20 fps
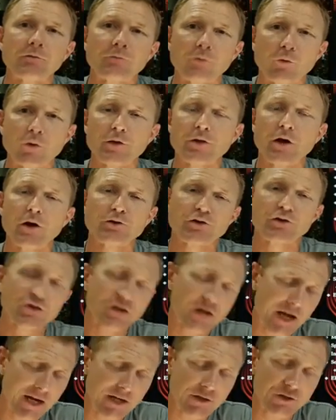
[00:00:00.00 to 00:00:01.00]

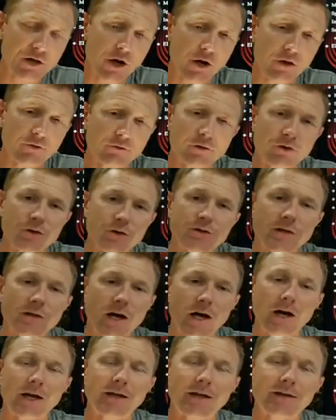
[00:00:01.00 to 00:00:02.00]

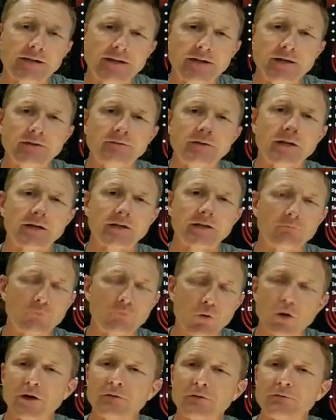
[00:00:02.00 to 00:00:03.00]
changeovers in the evening, in the
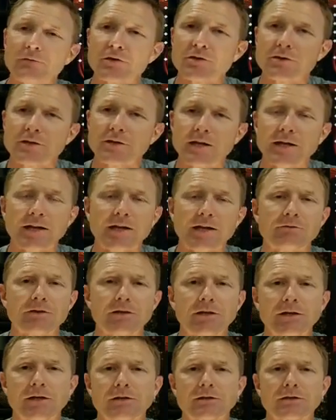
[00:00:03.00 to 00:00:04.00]
morning, first thing.
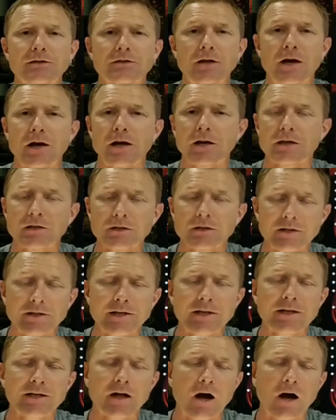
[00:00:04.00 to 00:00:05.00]
Everything's
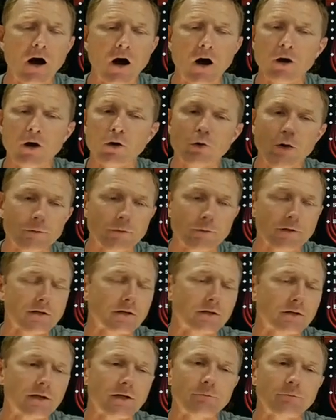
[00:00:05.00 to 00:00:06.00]
clean, all equipment's
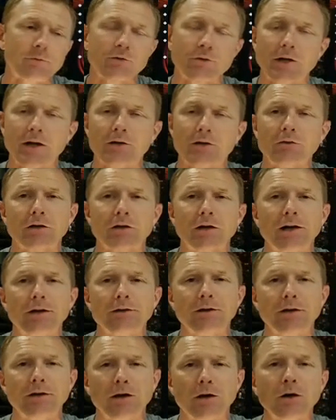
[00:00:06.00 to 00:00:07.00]
clean between every
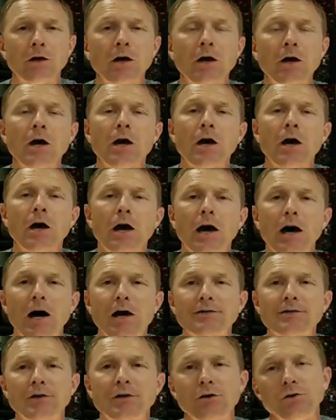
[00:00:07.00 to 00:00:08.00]
clientele.
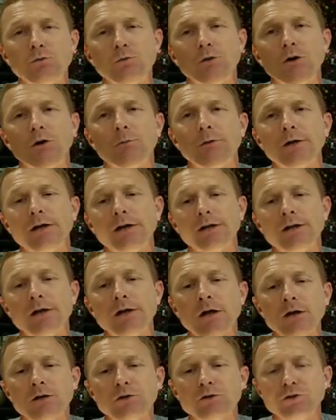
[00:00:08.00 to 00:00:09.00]
So you will be
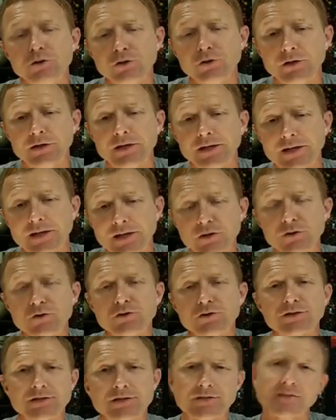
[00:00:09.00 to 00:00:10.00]
getting
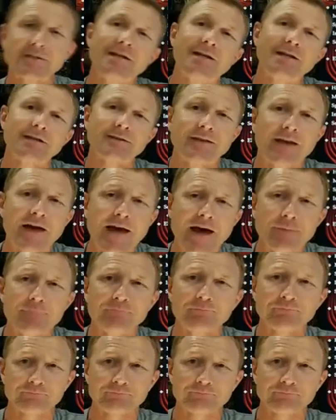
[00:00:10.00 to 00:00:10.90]
used to seeing that.